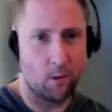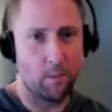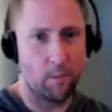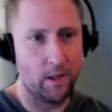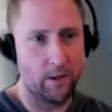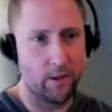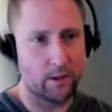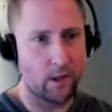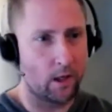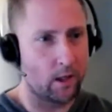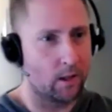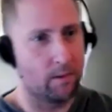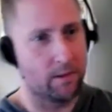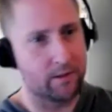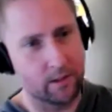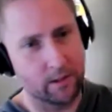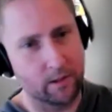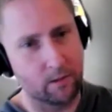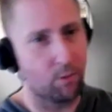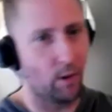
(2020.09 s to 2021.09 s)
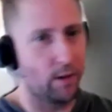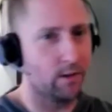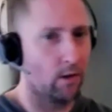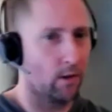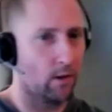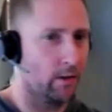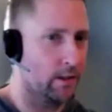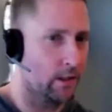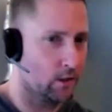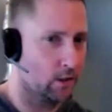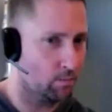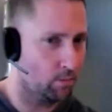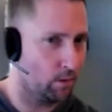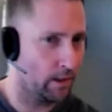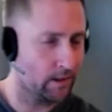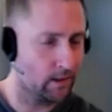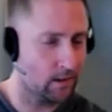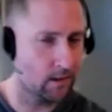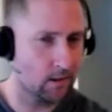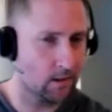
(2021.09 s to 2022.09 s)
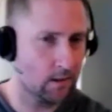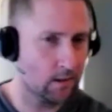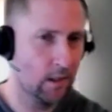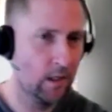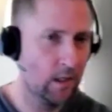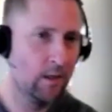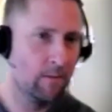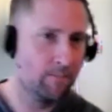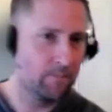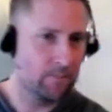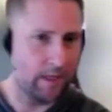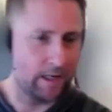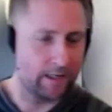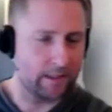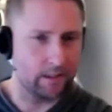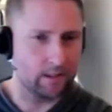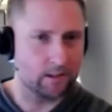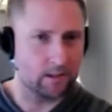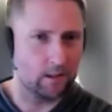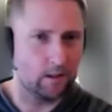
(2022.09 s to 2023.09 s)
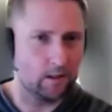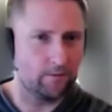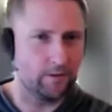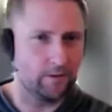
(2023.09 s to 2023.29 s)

Bell talking about their enterprise architecture practice, that kind of stuff.